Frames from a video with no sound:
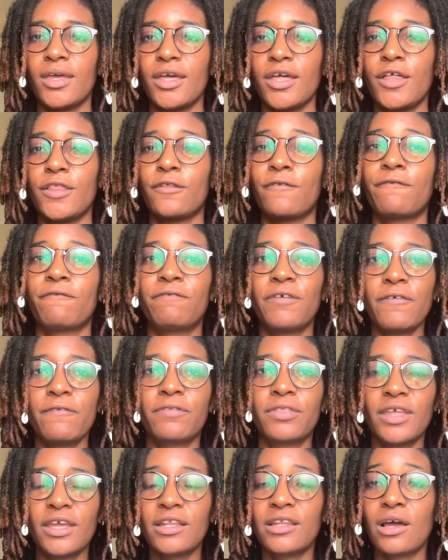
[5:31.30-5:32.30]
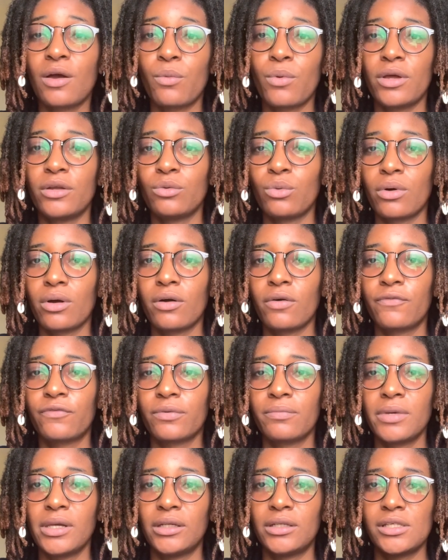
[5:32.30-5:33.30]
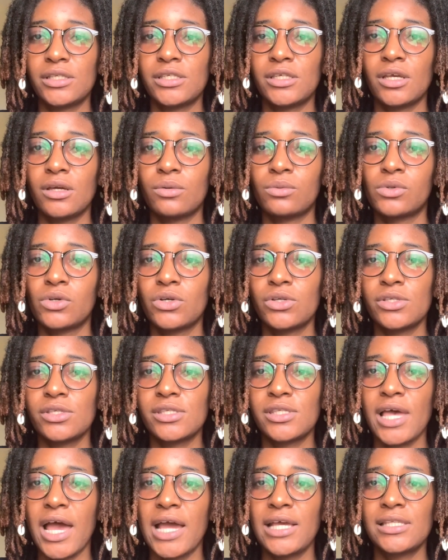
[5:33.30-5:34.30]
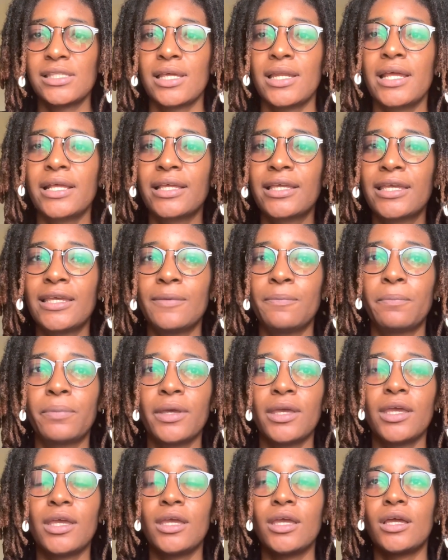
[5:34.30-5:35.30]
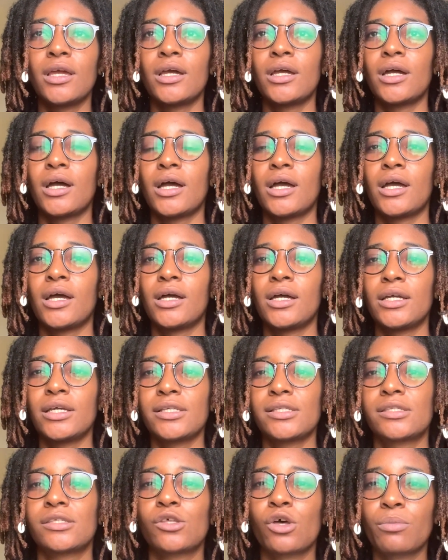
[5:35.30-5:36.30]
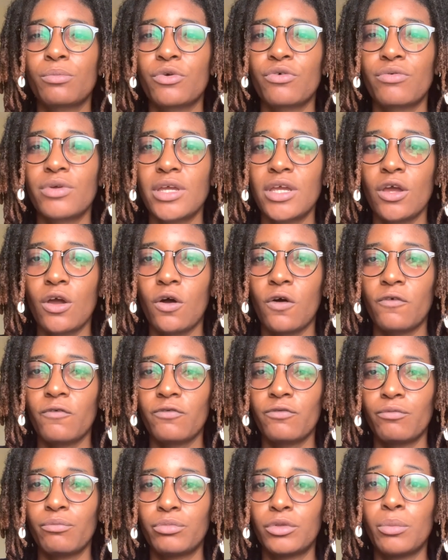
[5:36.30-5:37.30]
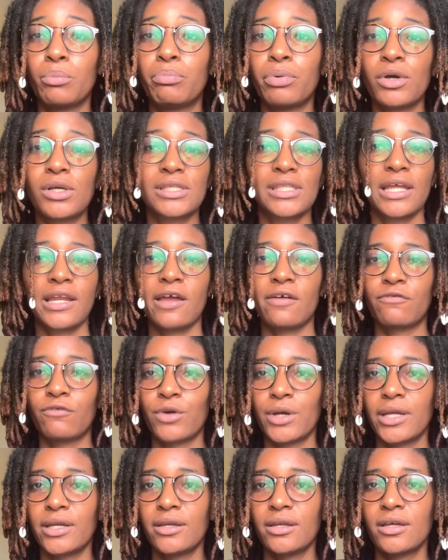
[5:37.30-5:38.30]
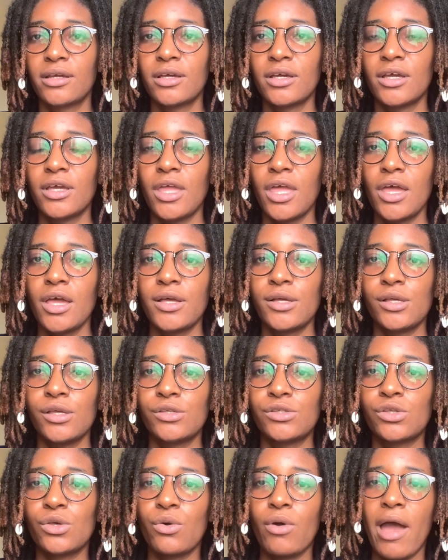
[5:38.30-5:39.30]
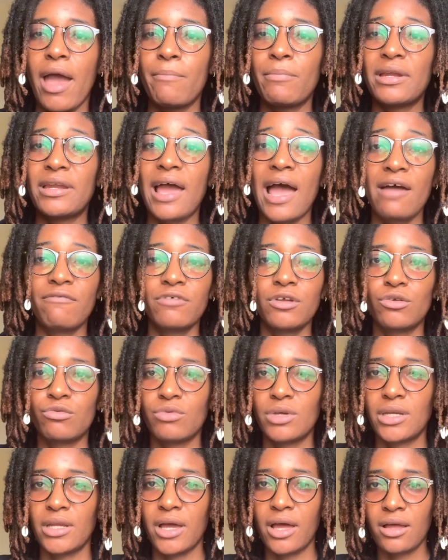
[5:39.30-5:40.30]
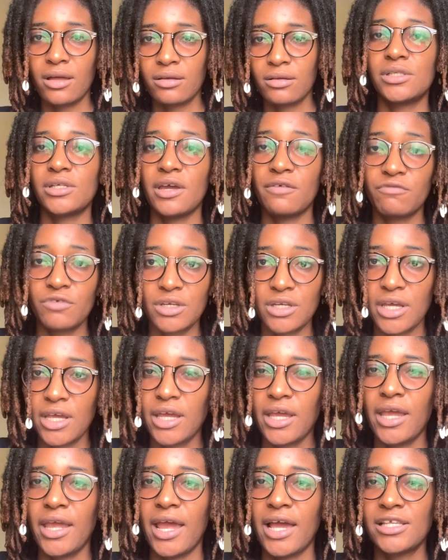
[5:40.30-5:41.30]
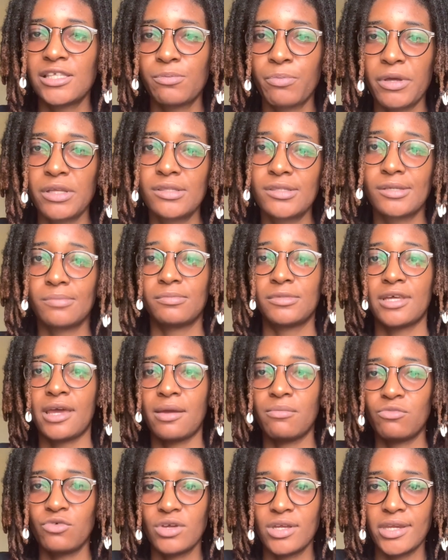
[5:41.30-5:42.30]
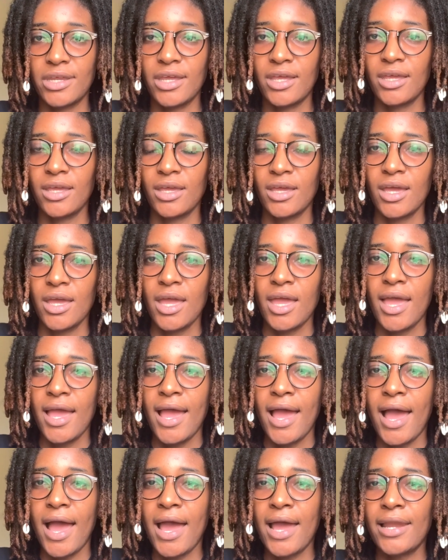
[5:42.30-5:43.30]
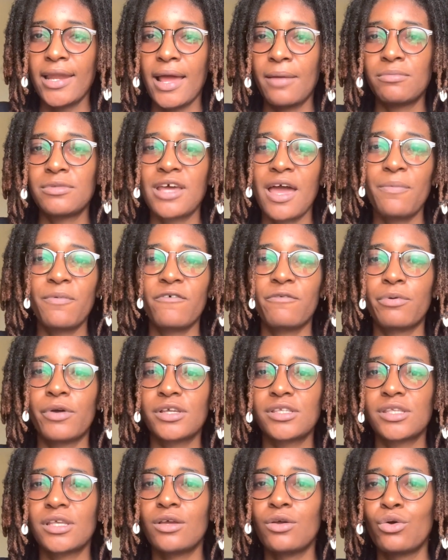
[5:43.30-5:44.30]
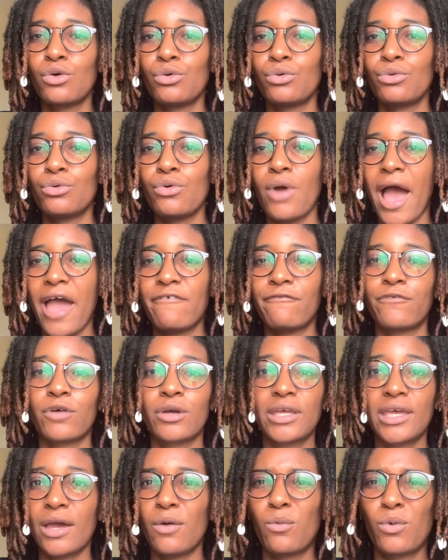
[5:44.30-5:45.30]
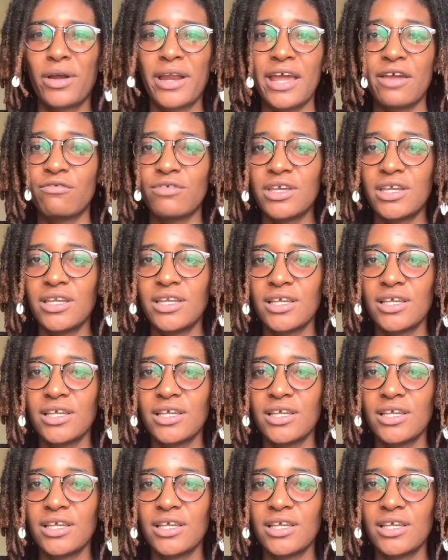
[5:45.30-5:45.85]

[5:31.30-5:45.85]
The fifth thing that went well for me this year was I started keeping a summary of the books that I've read. So I'm an avid reader. Every day I spend some time reading. And I'm the type of person who I forget what I read